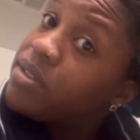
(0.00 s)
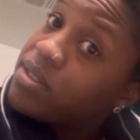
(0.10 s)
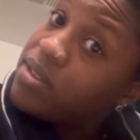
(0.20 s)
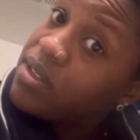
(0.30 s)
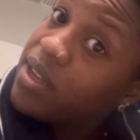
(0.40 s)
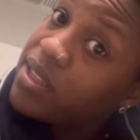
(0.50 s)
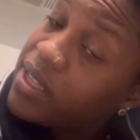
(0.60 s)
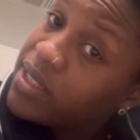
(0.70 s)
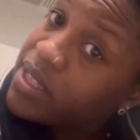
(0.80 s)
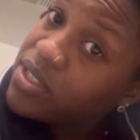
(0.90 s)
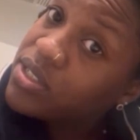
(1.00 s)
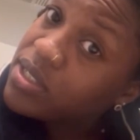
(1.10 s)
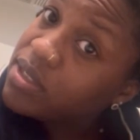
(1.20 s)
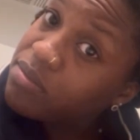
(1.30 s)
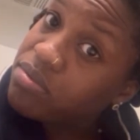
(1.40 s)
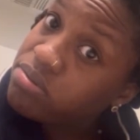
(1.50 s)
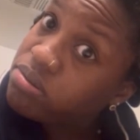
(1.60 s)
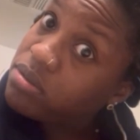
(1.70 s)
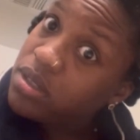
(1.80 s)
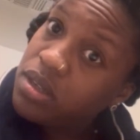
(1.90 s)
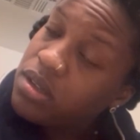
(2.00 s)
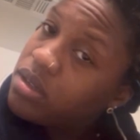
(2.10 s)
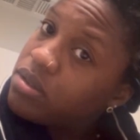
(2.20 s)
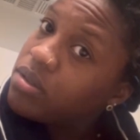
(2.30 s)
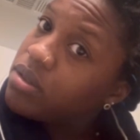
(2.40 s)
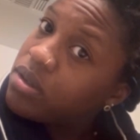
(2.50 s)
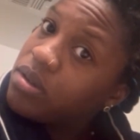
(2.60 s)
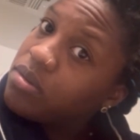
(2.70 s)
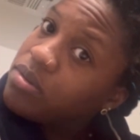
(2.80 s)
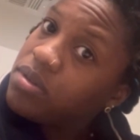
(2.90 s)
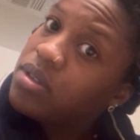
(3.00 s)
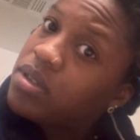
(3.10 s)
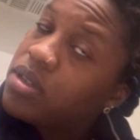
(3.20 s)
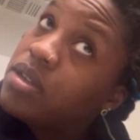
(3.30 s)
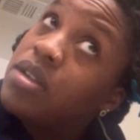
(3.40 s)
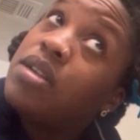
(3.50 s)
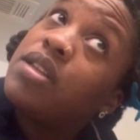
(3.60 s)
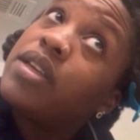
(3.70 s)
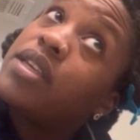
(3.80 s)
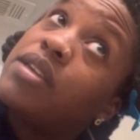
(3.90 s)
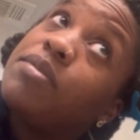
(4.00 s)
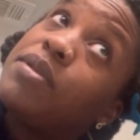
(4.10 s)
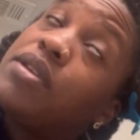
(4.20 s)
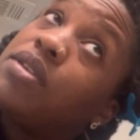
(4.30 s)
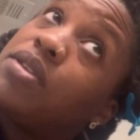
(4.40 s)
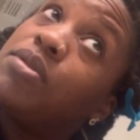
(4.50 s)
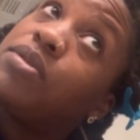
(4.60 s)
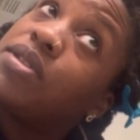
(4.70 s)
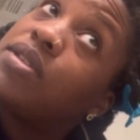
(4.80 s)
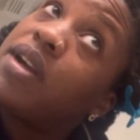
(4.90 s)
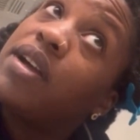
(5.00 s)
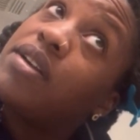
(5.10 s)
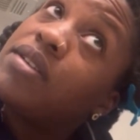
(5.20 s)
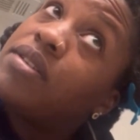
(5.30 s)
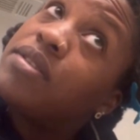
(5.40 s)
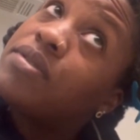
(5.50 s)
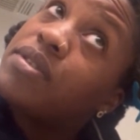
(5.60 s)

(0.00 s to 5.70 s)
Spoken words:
does not like that no. Like, it'd be cute style for